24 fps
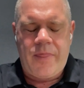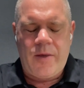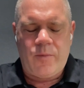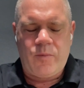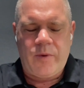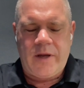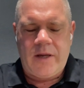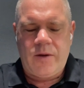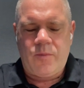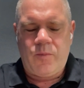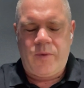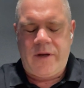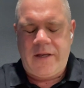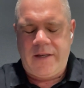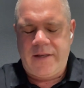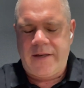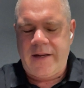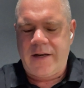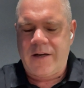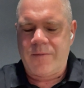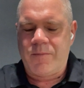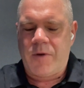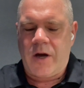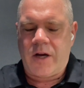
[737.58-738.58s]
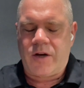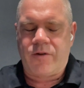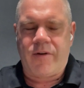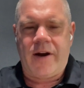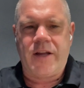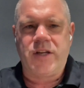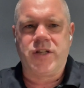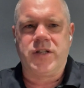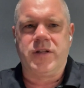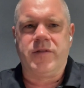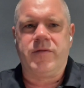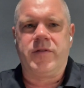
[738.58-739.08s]
we did a
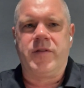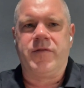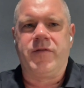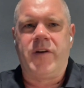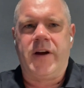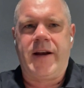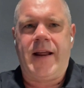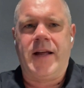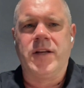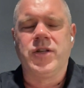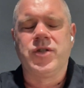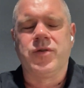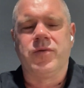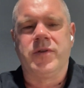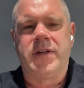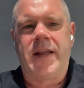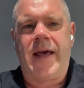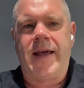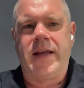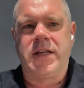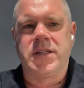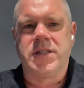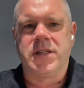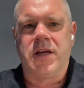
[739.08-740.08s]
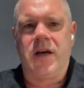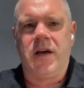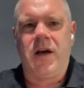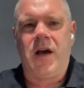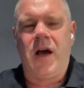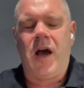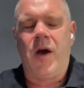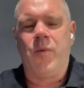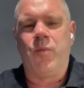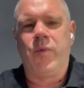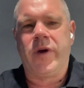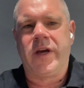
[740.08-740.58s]
migration of the financial data,
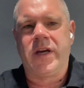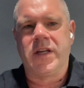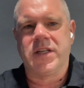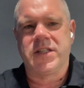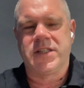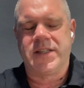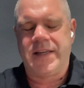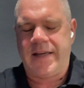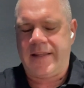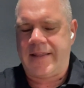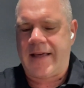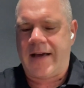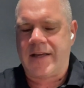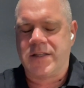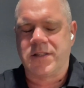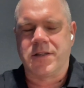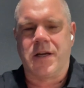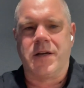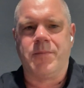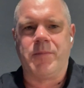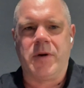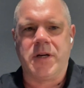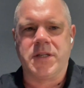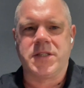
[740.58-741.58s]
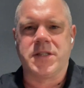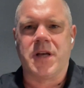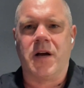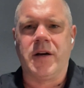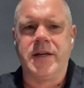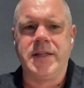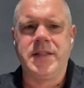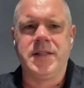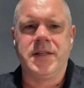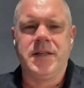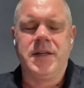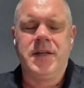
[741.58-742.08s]
and we could see that side by
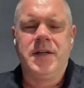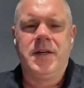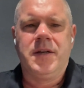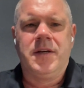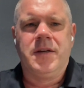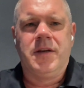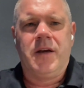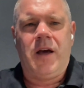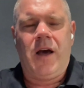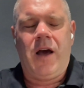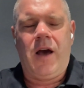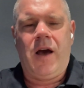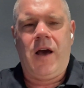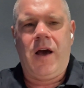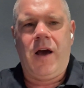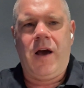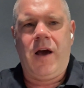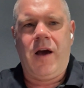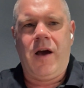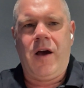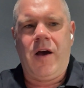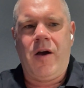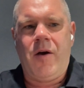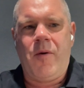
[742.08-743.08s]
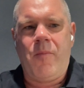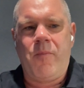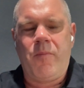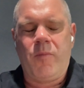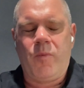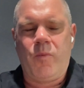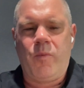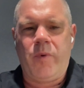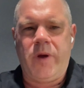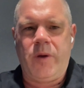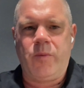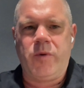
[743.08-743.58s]
side.
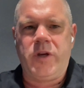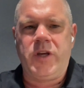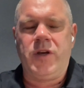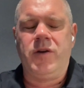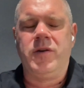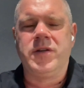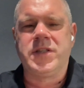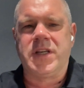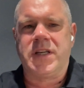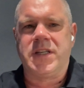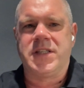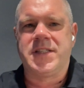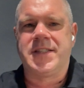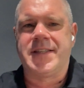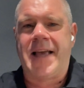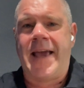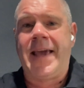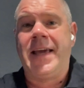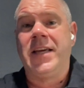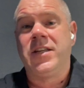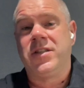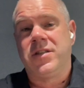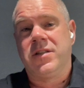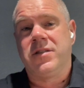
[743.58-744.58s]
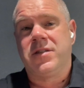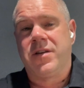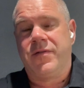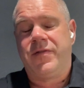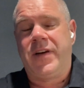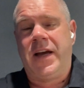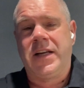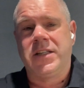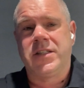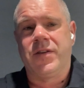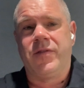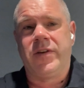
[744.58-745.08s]
We were using Sage as
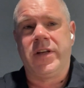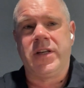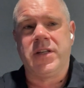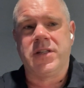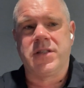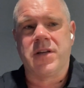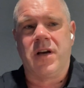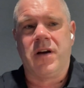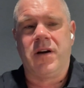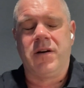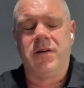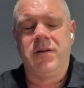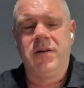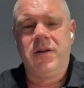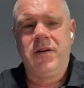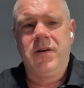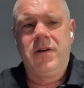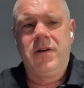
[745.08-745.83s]
effectively as our,